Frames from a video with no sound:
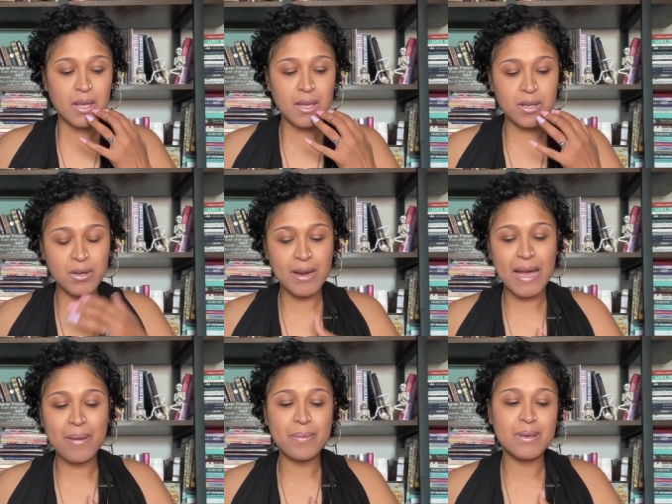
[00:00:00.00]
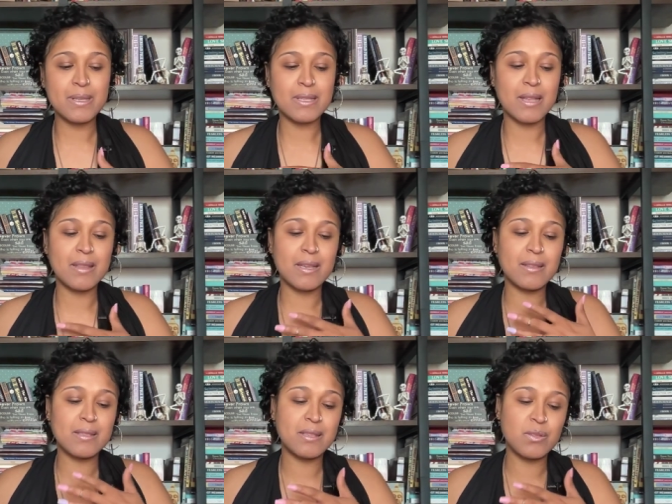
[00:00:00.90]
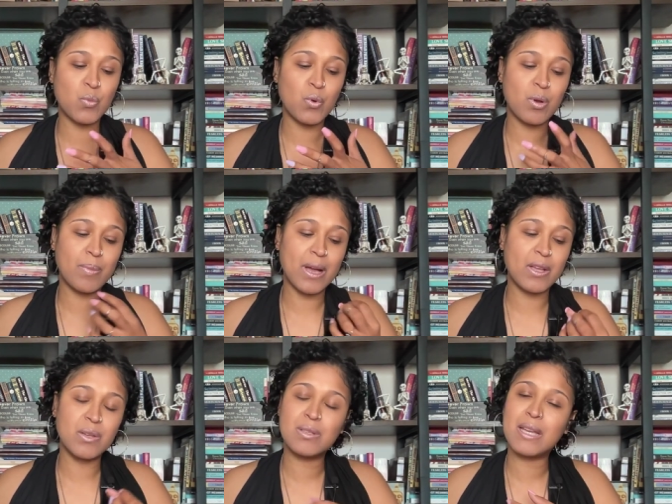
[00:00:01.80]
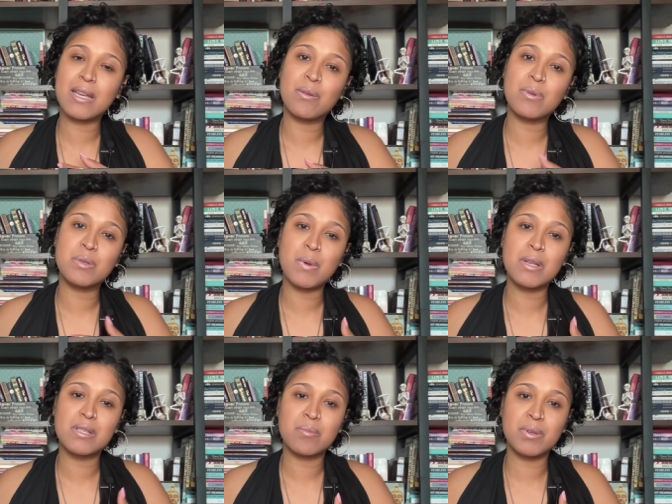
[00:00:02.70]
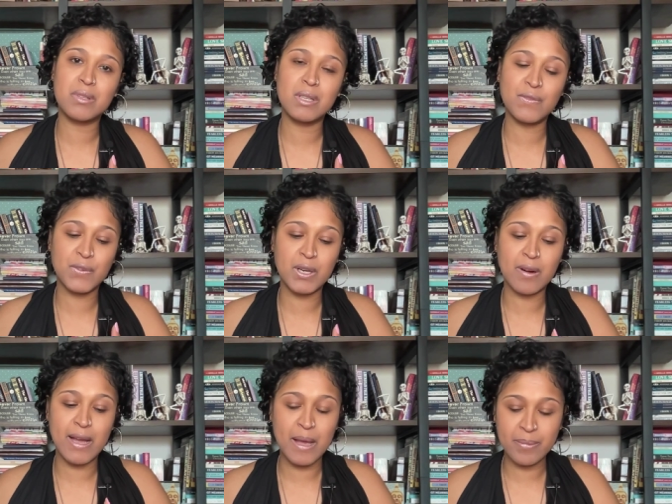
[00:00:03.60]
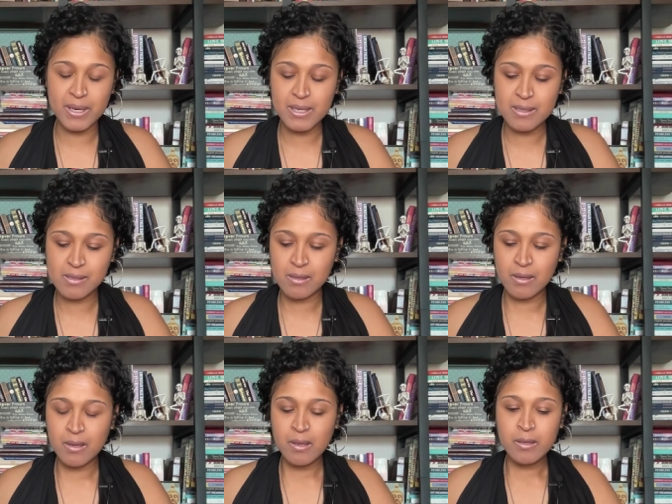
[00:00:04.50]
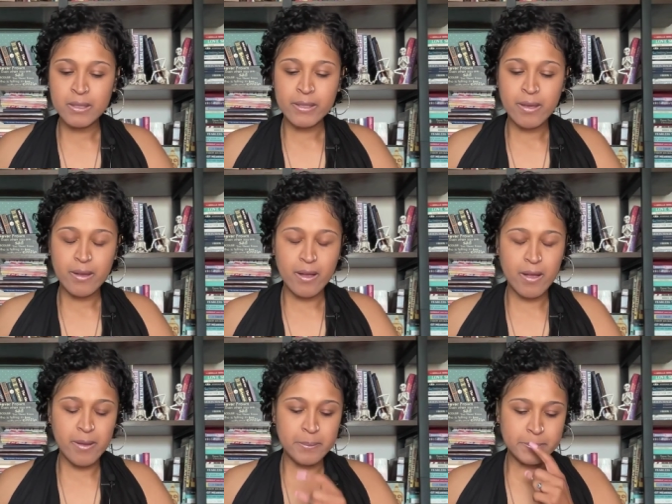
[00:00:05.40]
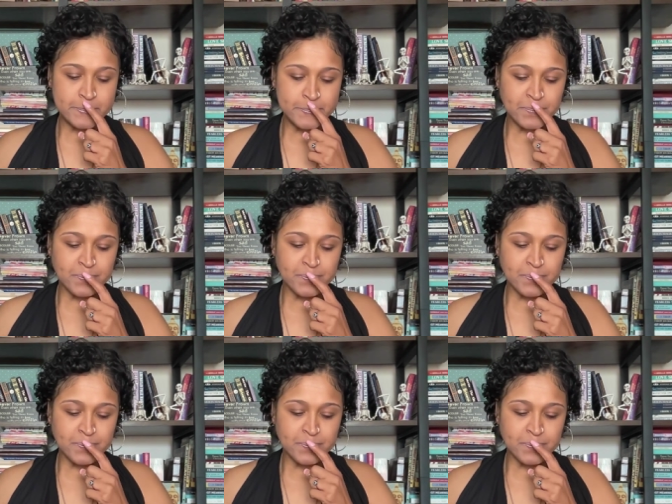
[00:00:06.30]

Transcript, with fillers: and your happiness. I think this is more about you taking responsibility for your happiness. Um,